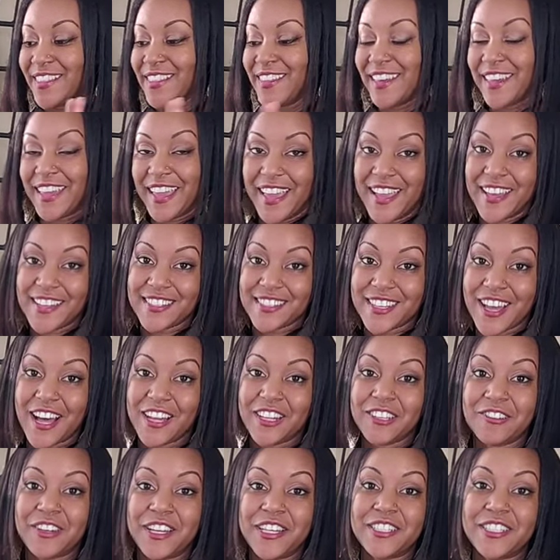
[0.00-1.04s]
They can
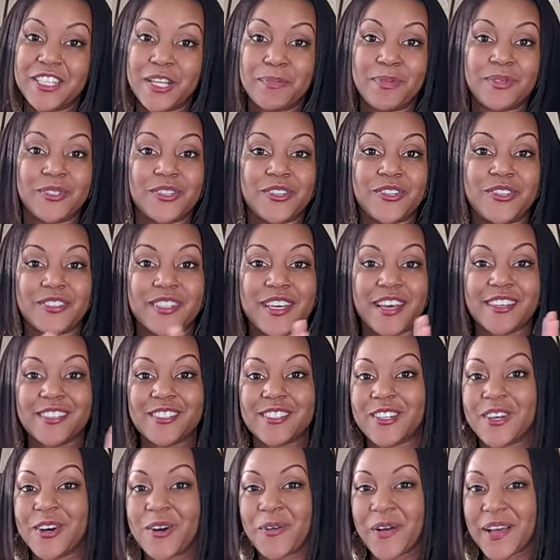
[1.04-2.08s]
tolerate temperatures
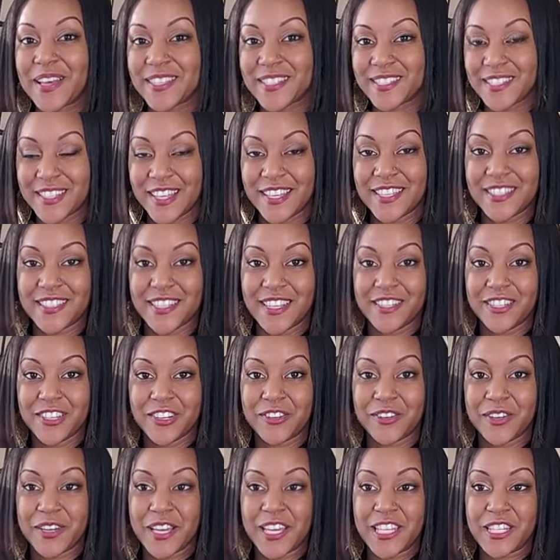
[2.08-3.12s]
as low as 60
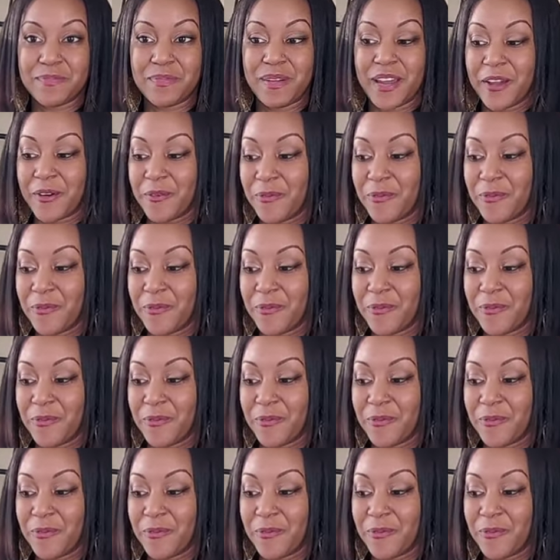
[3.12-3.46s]
degrees, but